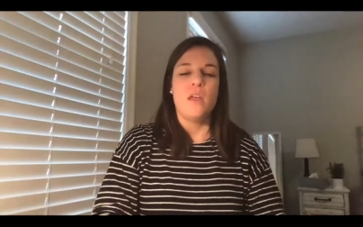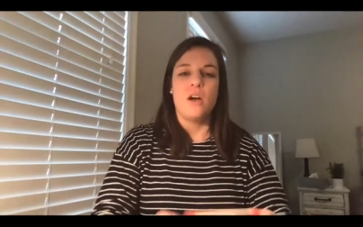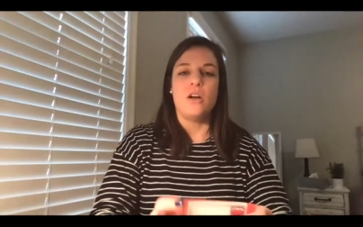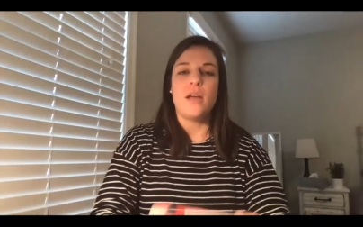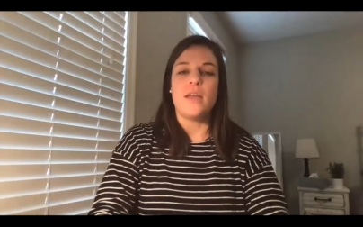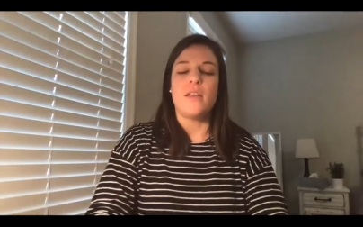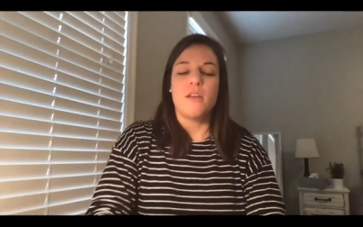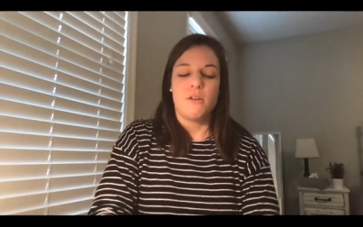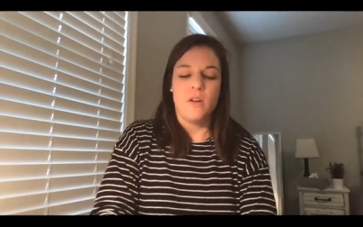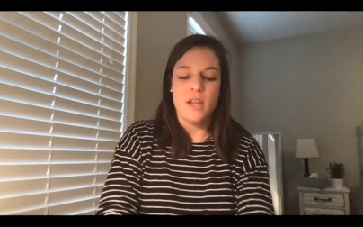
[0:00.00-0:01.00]
All right,
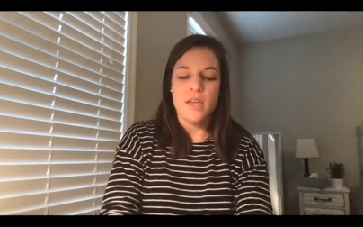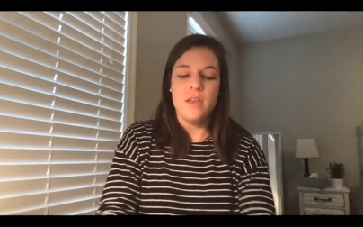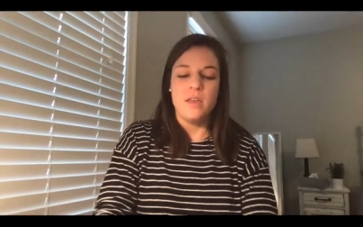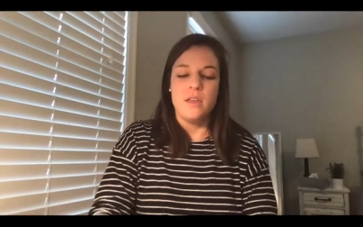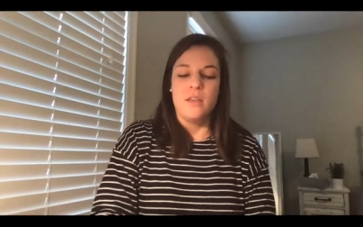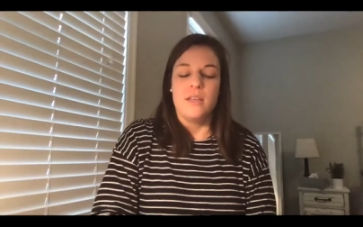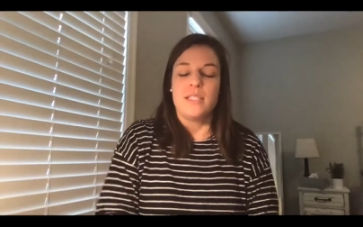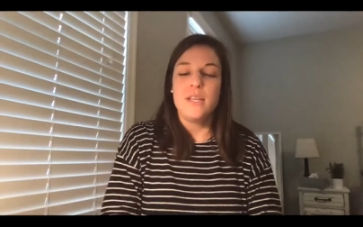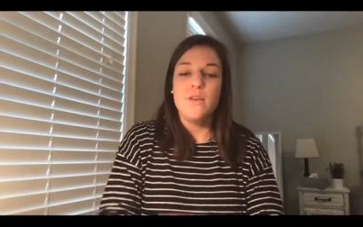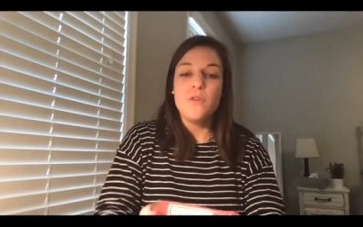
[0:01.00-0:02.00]
ready?
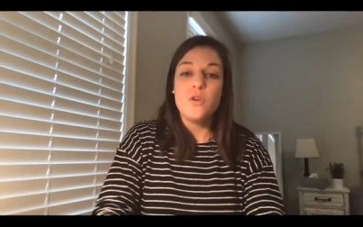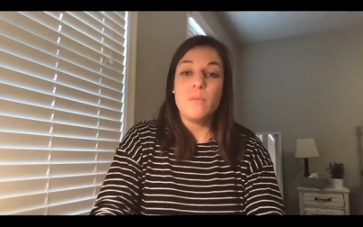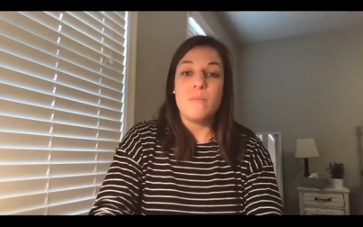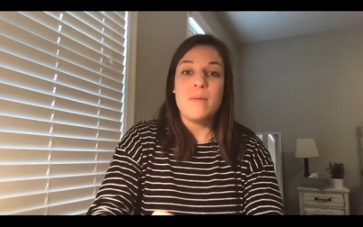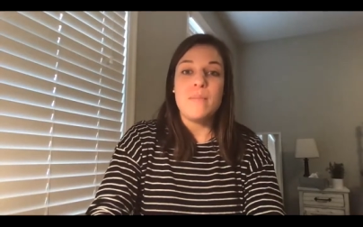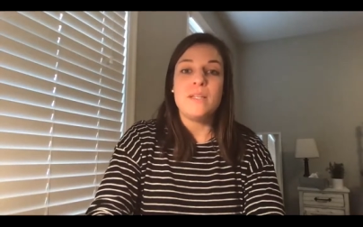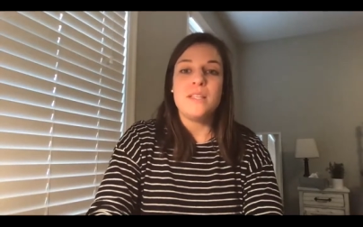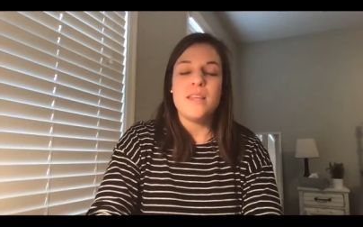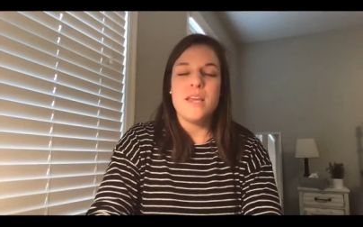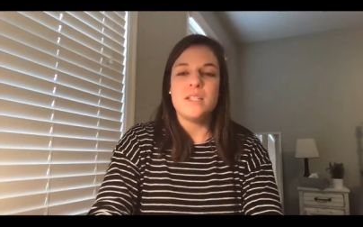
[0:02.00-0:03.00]
See if you can beat me
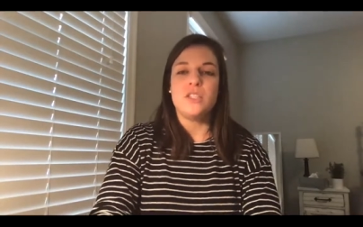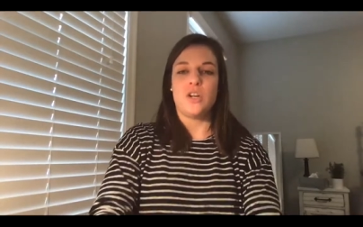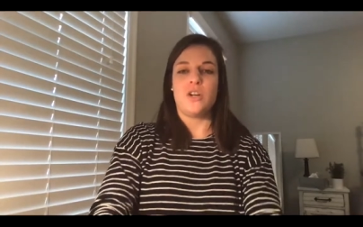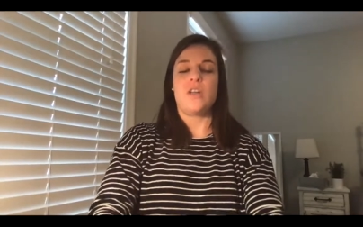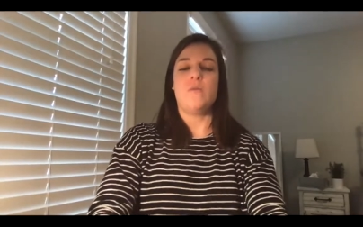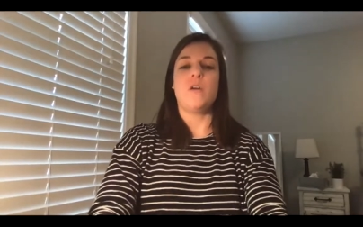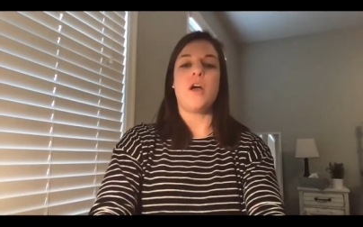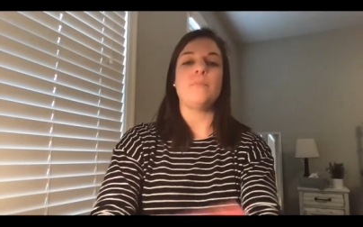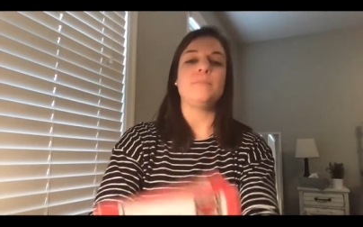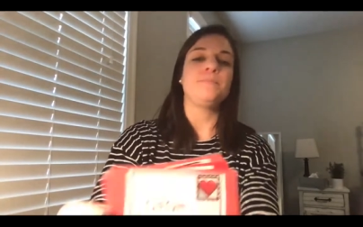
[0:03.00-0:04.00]
to the answer. Here we go.